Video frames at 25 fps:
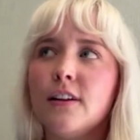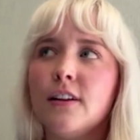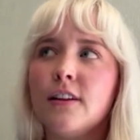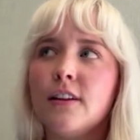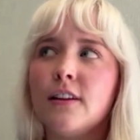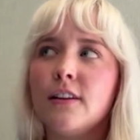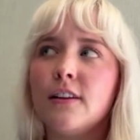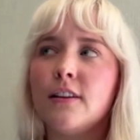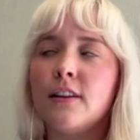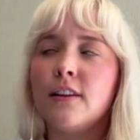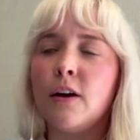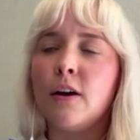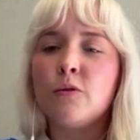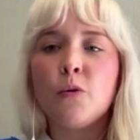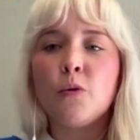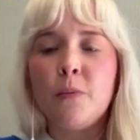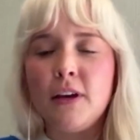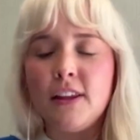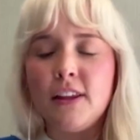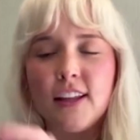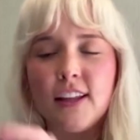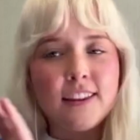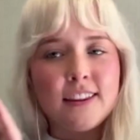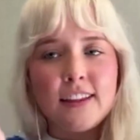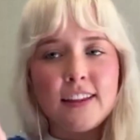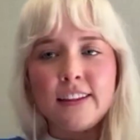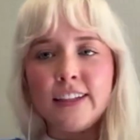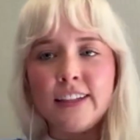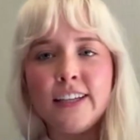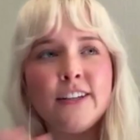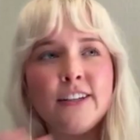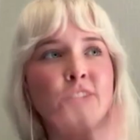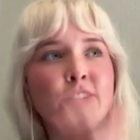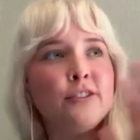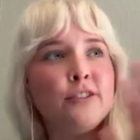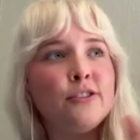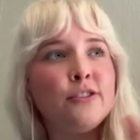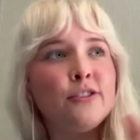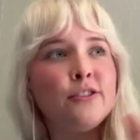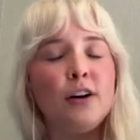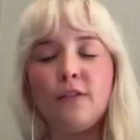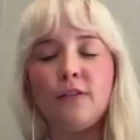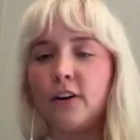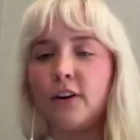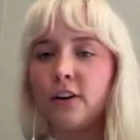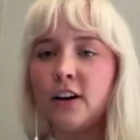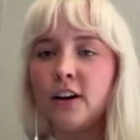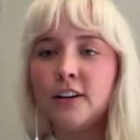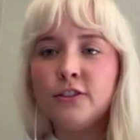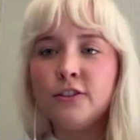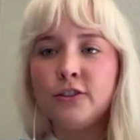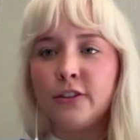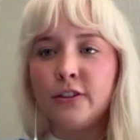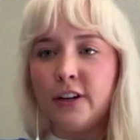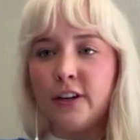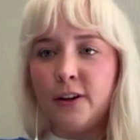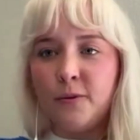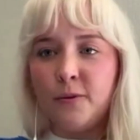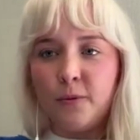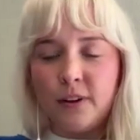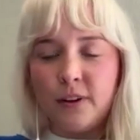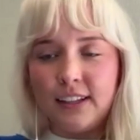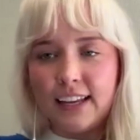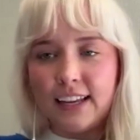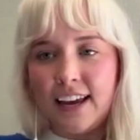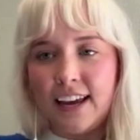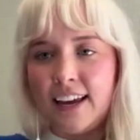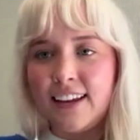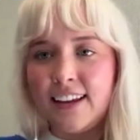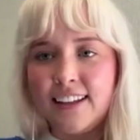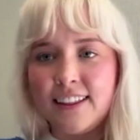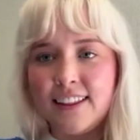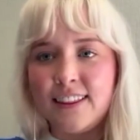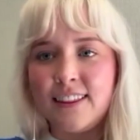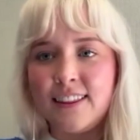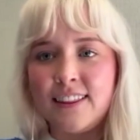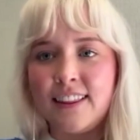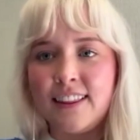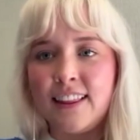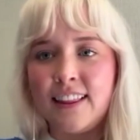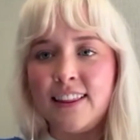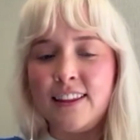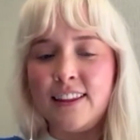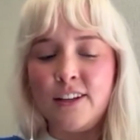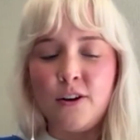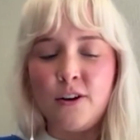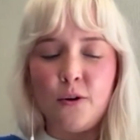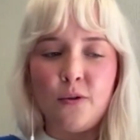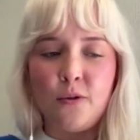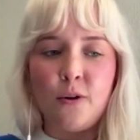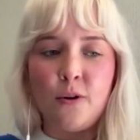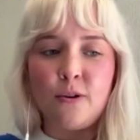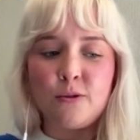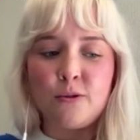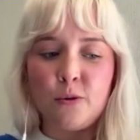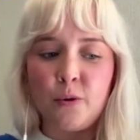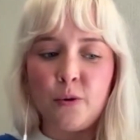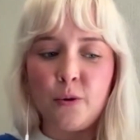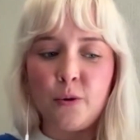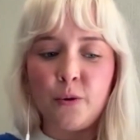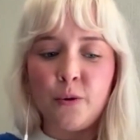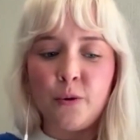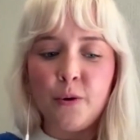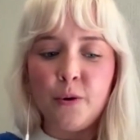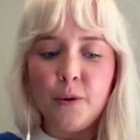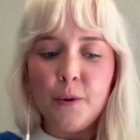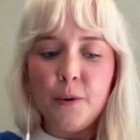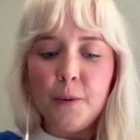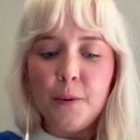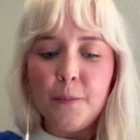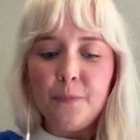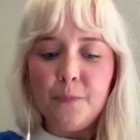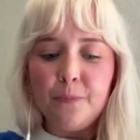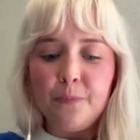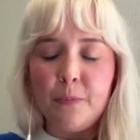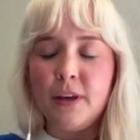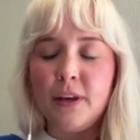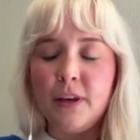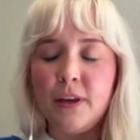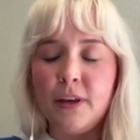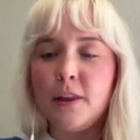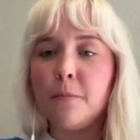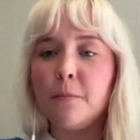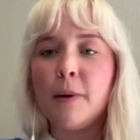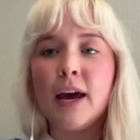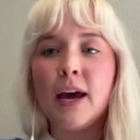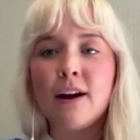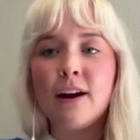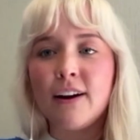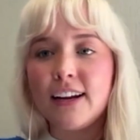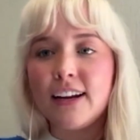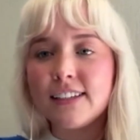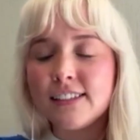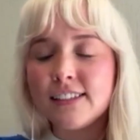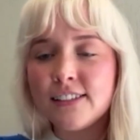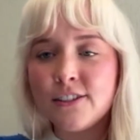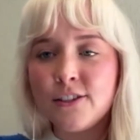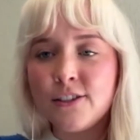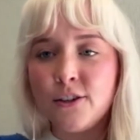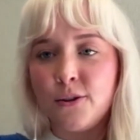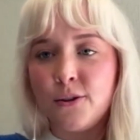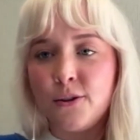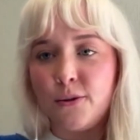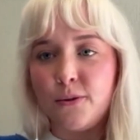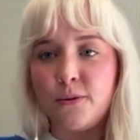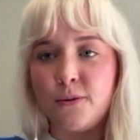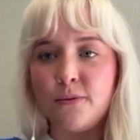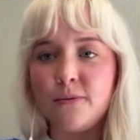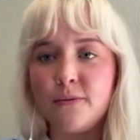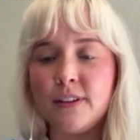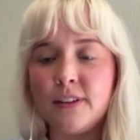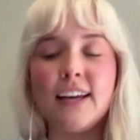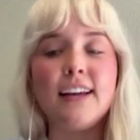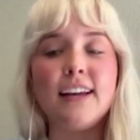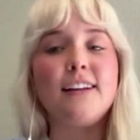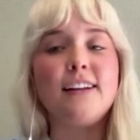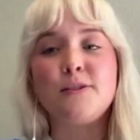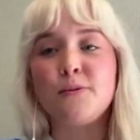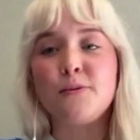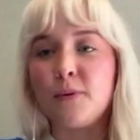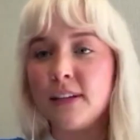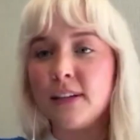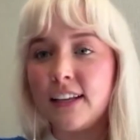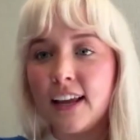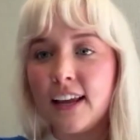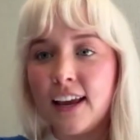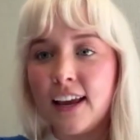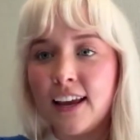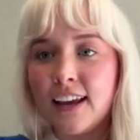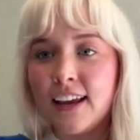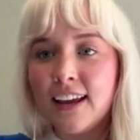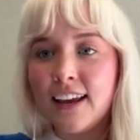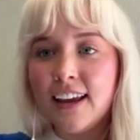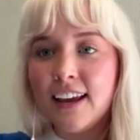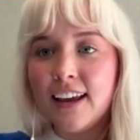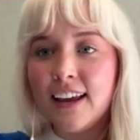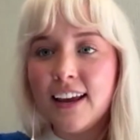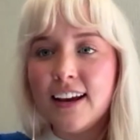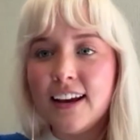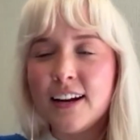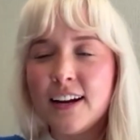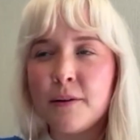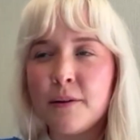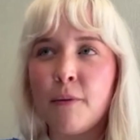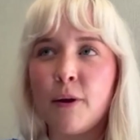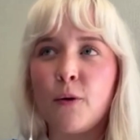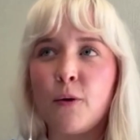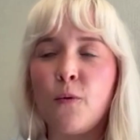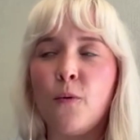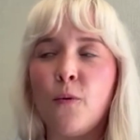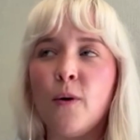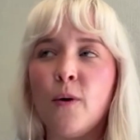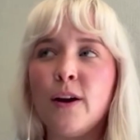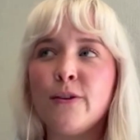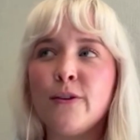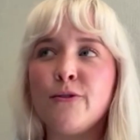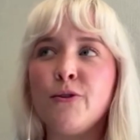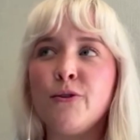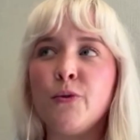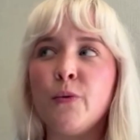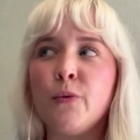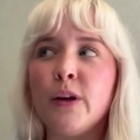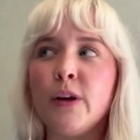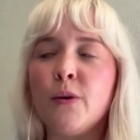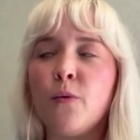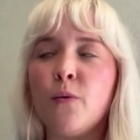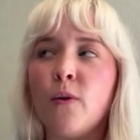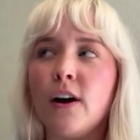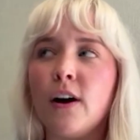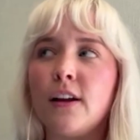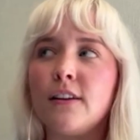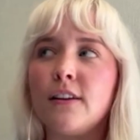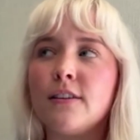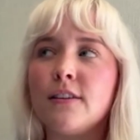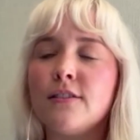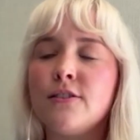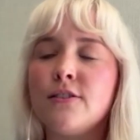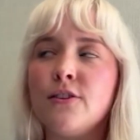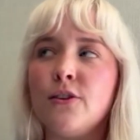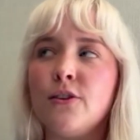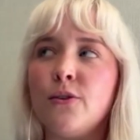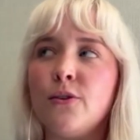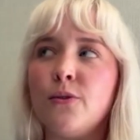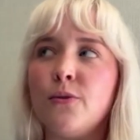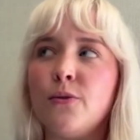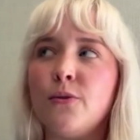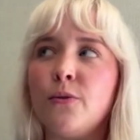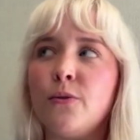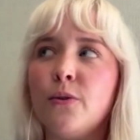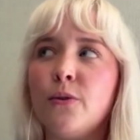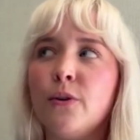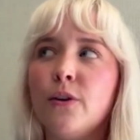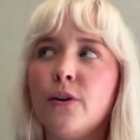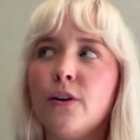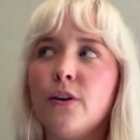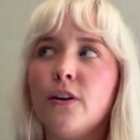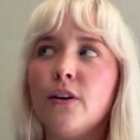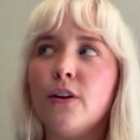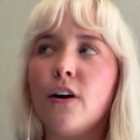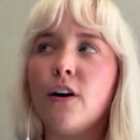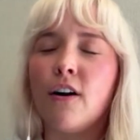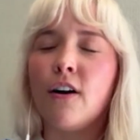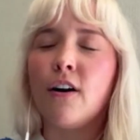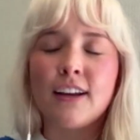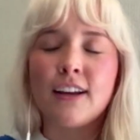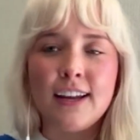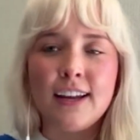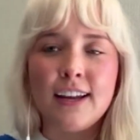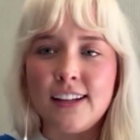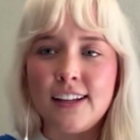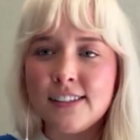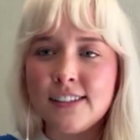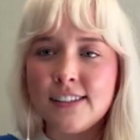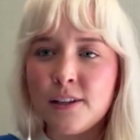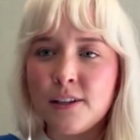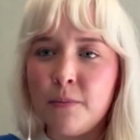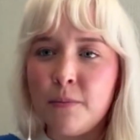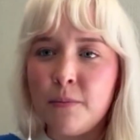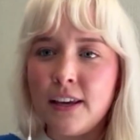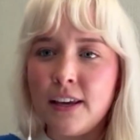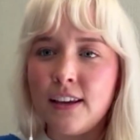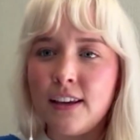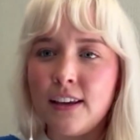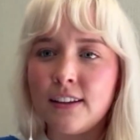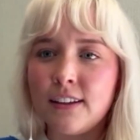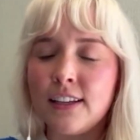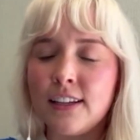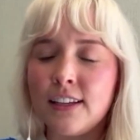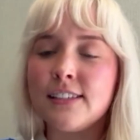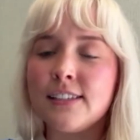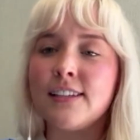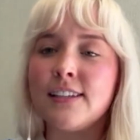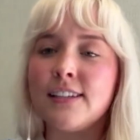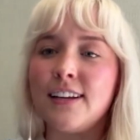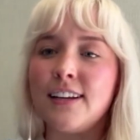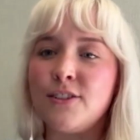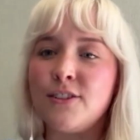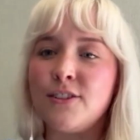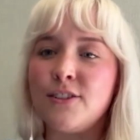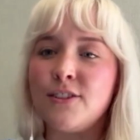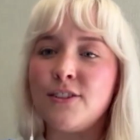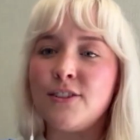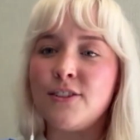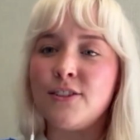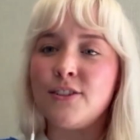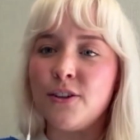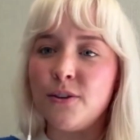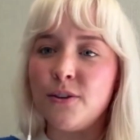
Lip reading: will be like the leaders of our country one day. Those will be the parents to kids one day. I'm like, what do we want to our kids to be listening to?